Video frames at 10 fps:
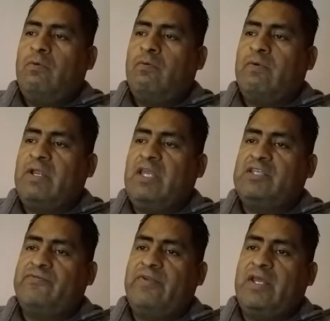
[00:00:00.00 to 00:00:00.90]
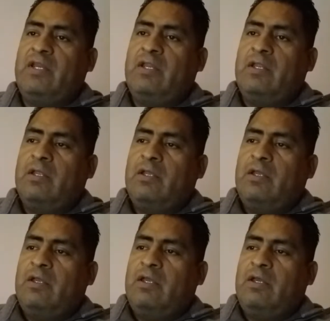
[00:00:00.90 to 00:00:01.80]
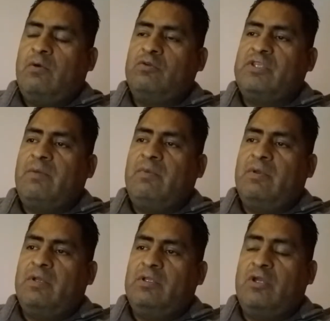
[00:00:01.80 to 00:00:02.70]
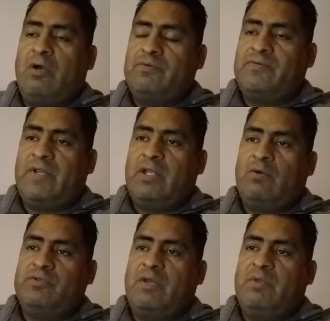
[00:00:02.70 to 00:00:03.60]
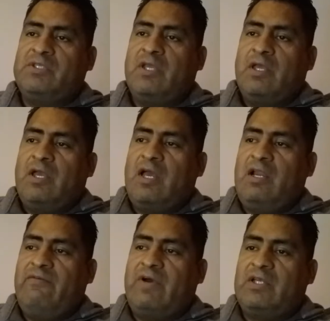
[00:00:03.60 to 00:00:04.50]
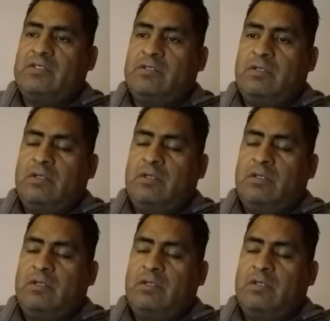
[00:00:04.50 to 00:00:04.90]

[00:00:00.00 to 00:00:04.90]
when his friend whose name Job's friend whose name is Eliphaz